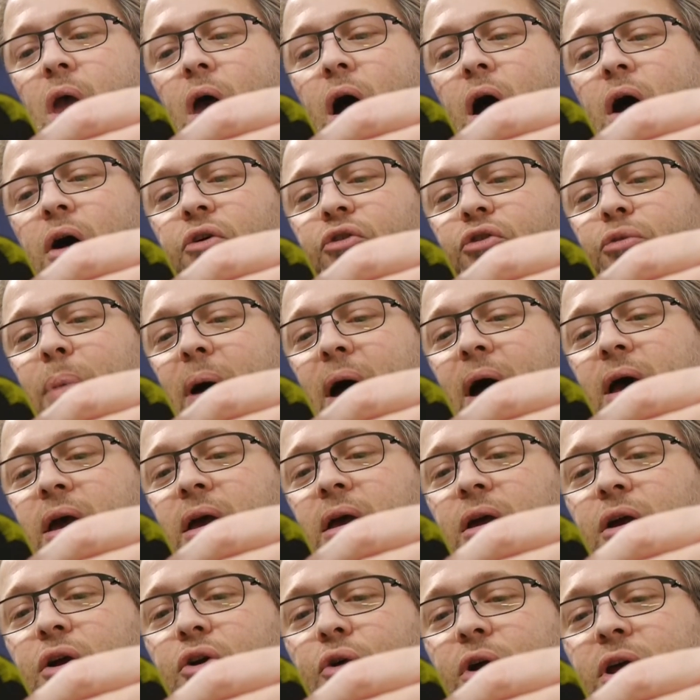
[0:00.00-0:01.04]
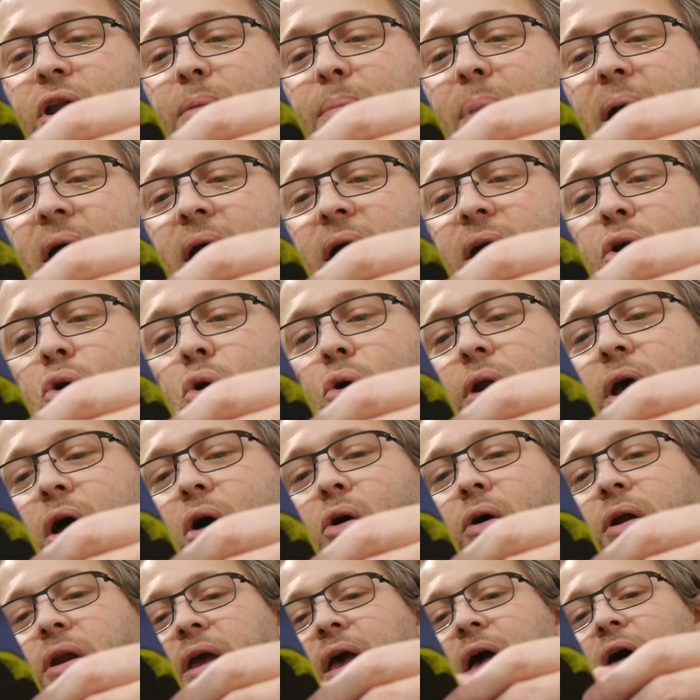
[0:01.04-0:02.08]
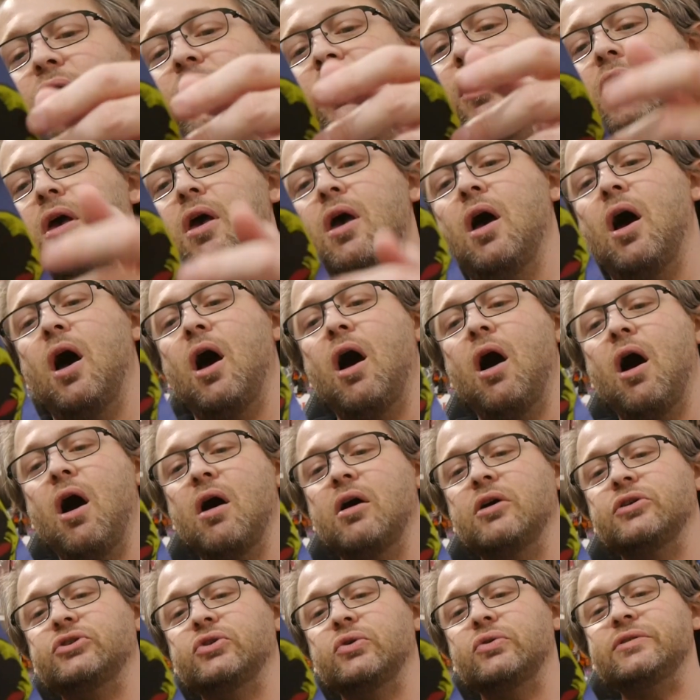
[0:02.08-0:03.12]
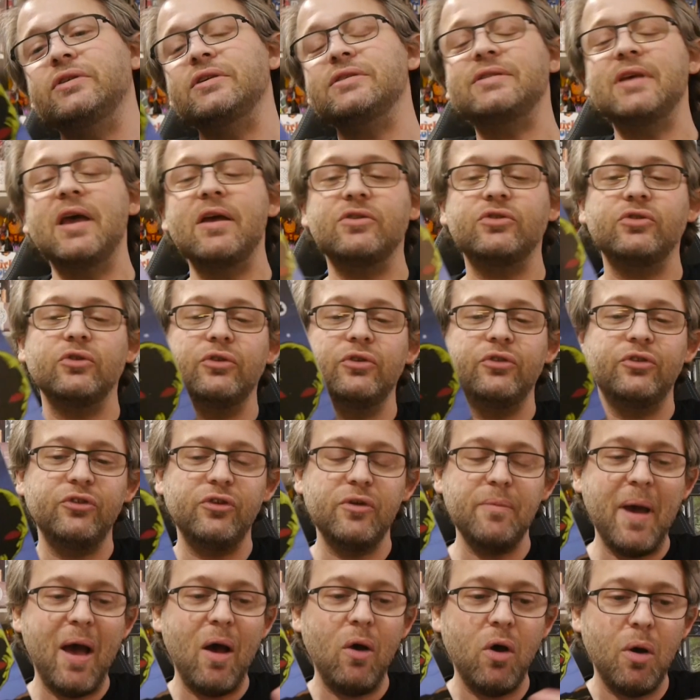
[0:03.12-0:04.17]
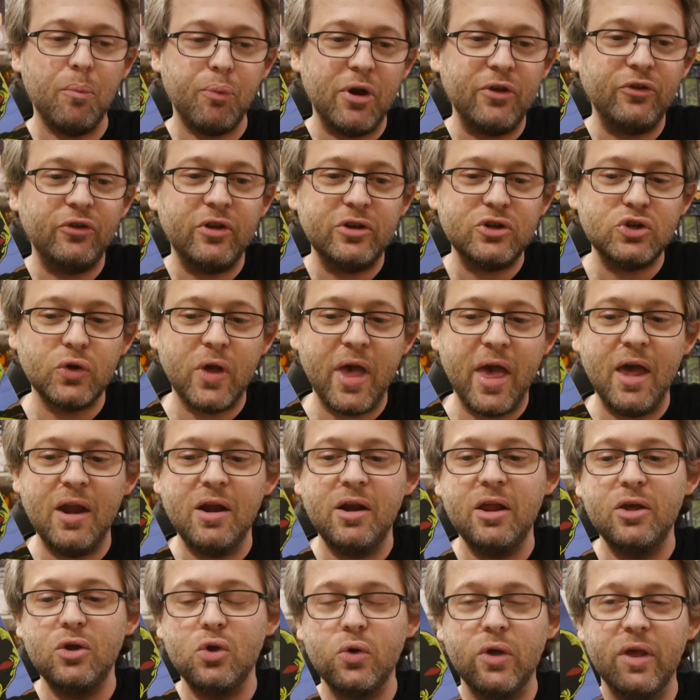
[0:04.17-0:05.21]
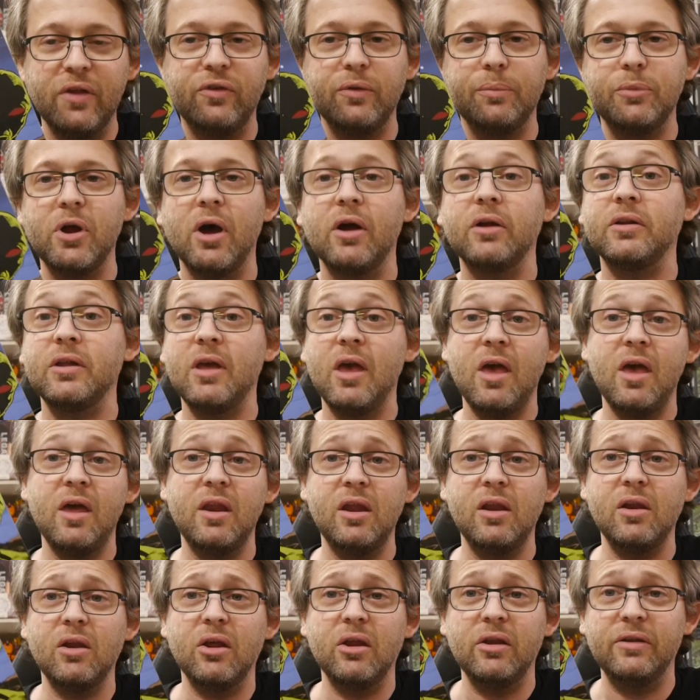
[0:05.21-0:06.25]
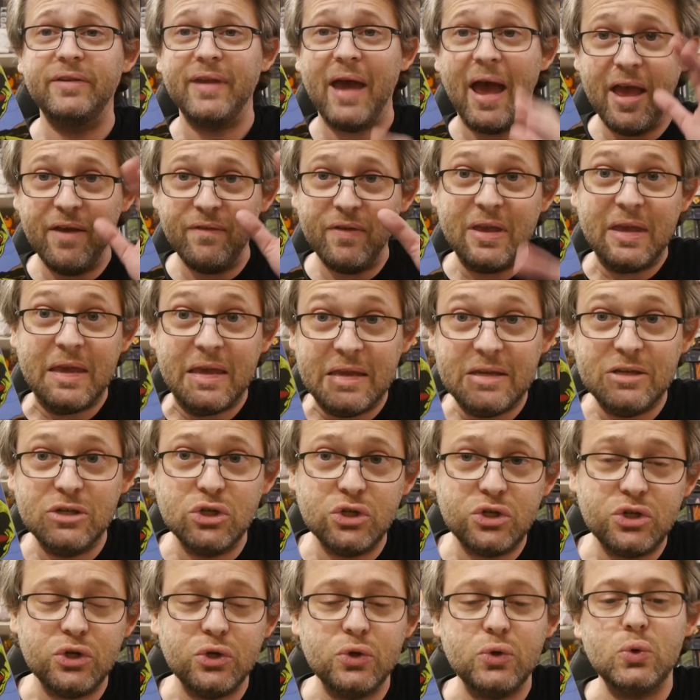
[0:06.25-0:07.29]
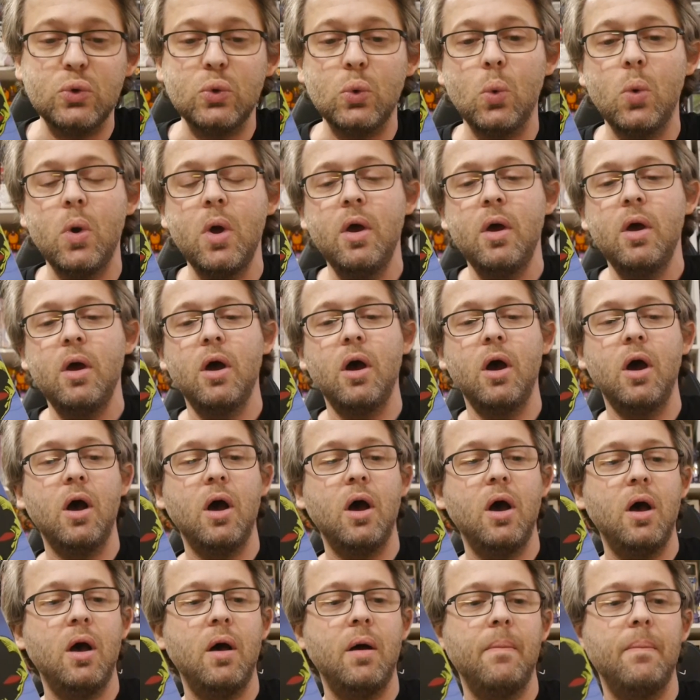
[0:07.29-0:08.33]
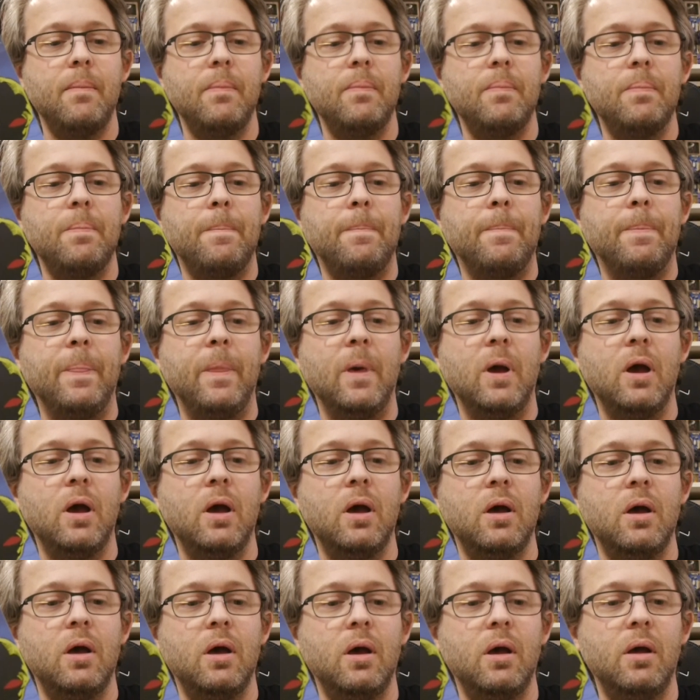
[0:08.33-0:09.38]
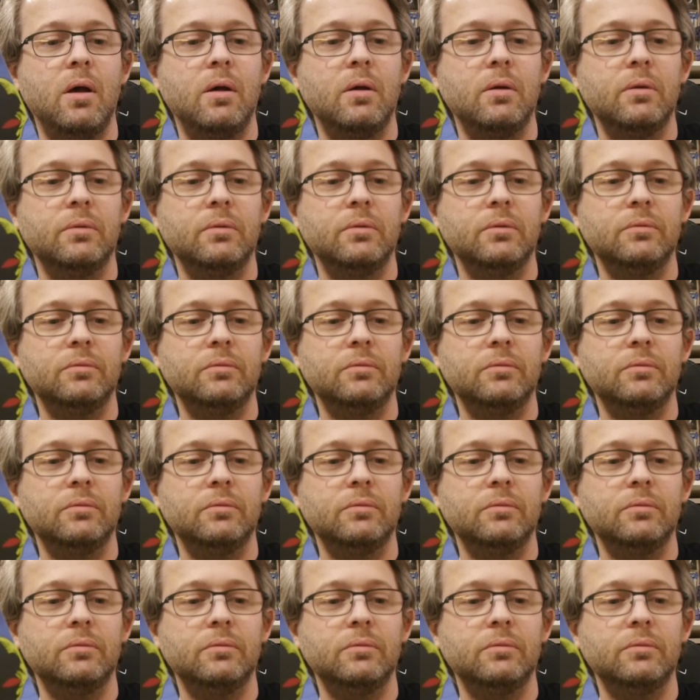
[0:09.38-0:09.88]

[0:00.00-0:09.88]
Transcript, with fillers: Uh, it's by created by Cornell and Kelly. Uh, so as I said, so this is about a presidential candidate who gets abducted and diving into um, uh,